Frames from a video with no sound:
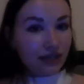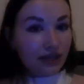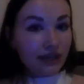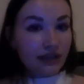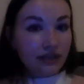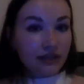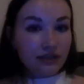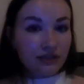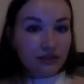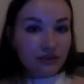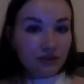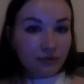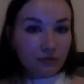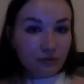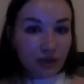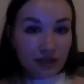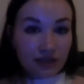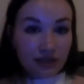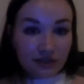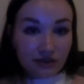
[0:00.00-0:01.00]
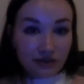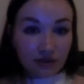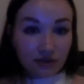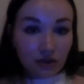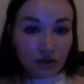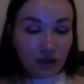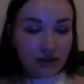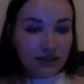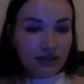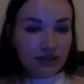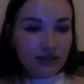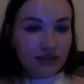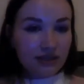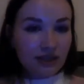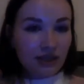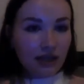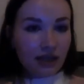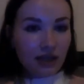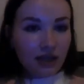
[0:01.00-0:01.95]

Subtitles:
extra master classes,